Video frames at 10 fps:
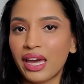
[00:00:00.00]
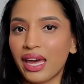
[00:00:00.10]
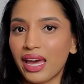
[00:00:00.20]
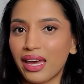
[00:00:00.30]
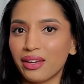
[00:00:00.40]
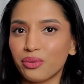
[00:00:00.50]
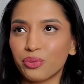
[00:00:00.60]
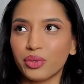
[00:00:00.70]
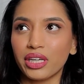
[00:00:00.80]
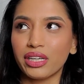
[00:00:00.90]
and
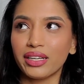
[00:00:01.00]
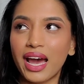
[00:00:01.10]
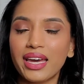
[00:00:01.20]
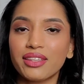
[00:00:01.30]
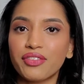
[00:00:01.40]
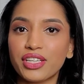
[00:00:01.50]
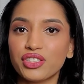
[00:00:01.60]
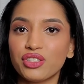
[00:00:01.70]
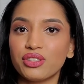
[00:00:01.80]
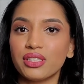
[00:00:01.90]
were not in the
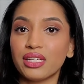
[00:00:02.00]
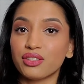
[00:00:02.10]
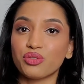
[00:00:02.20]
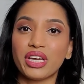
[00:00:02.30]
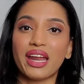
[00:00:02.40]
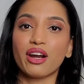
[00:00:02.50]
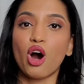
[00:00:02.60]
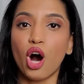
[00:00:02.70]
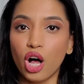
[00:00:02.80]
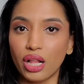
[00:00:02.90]
fashion industry at
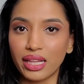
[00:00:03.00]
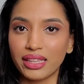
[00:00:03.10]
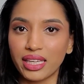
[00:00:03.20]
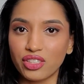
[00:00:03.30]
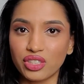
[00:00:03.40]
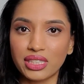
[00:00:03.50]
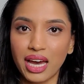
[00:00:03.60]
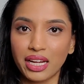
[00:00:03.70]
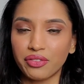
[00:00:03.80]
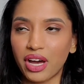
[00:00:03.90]
all, and they just
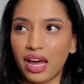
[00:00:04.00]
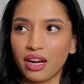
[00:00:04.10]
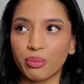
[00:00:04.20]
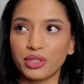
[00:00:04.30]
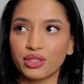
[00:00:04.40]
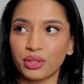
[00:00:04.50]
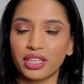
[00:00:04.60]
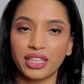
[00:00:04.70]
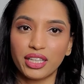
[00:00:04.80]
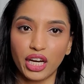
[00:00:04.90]
kind of got an
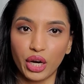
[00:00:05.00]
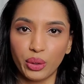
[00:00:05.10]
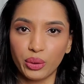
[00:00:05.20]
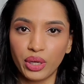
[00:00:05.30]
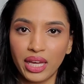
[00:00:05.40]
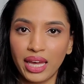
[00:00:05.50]
opportunity to go